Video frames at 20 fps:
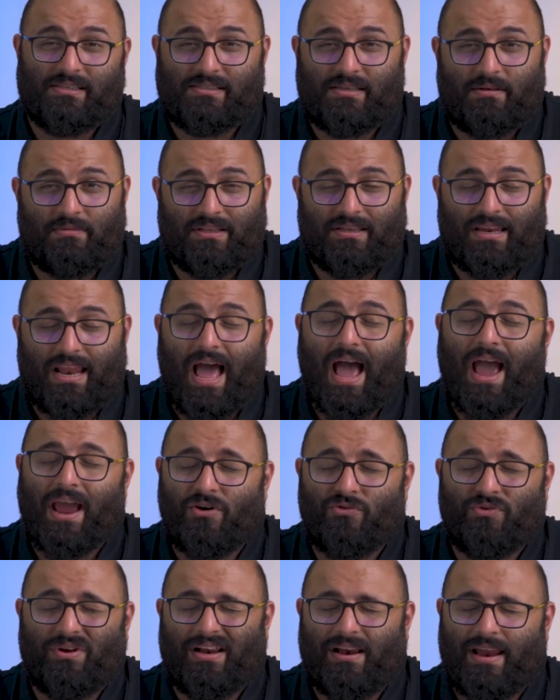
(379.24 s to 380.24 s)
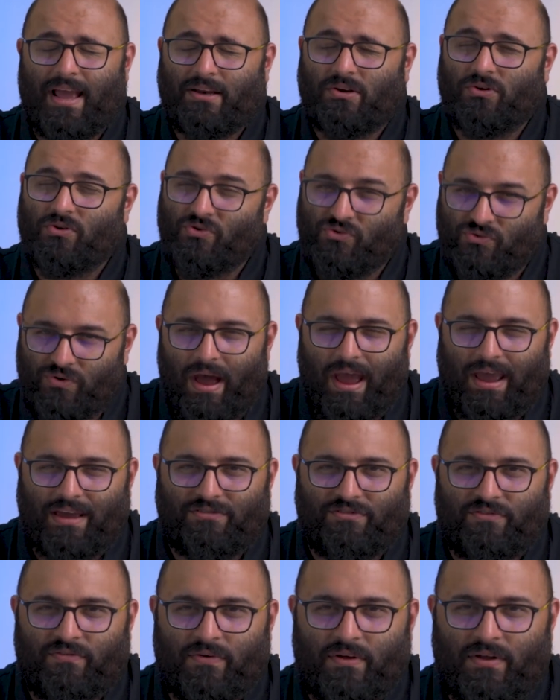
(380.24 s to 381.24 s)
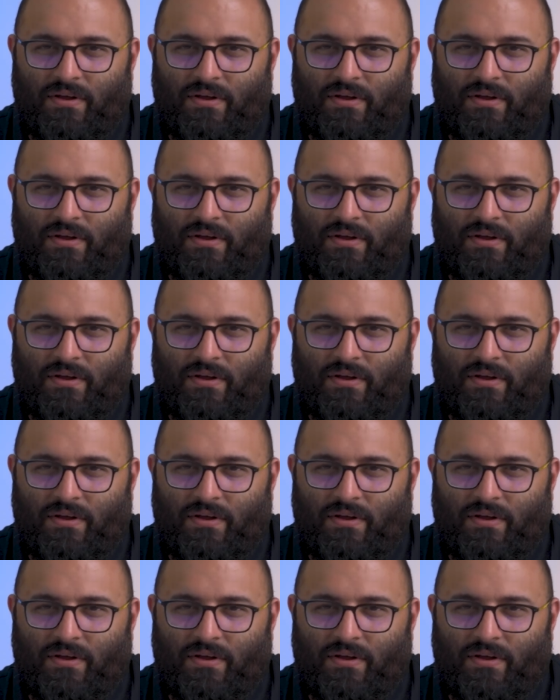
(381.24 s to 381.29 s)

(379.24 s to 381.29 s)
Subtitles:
is something that I'd really like to drive.